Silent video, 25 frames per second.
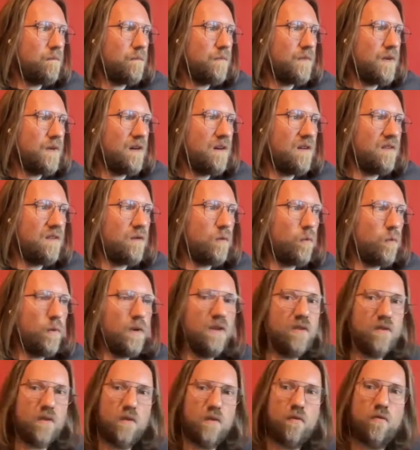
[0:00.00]
there is a
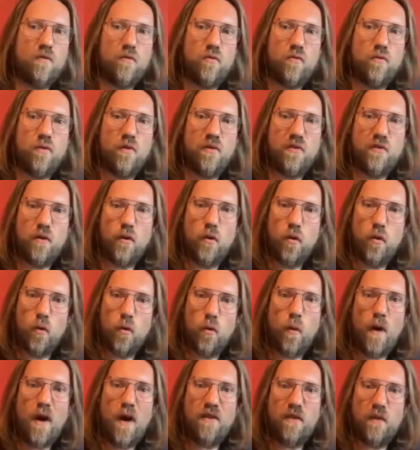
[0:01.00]
reason to a
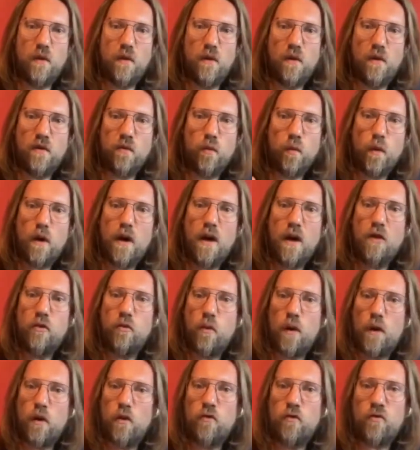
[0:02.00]
so-called resonance. Why do
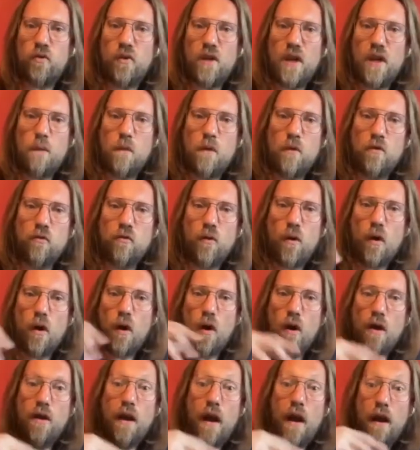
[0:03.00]
I go to him or to
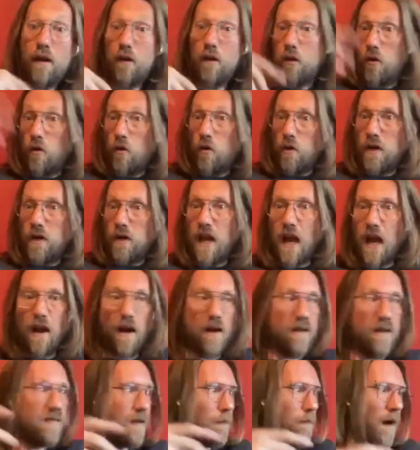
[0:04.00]
her and I go again
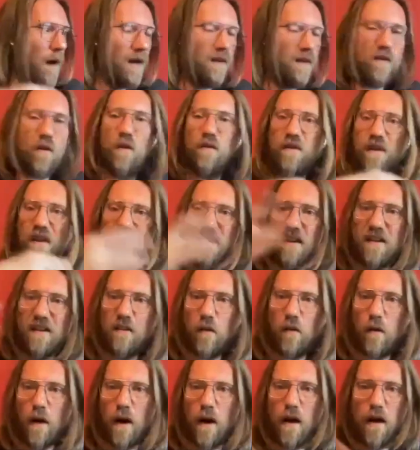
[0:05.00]
and some I don't, et
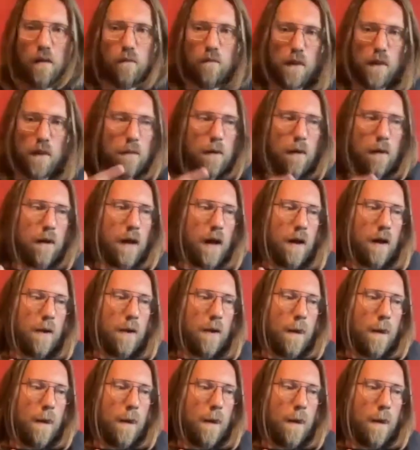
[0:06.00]
cetera, and blah, blah, blah.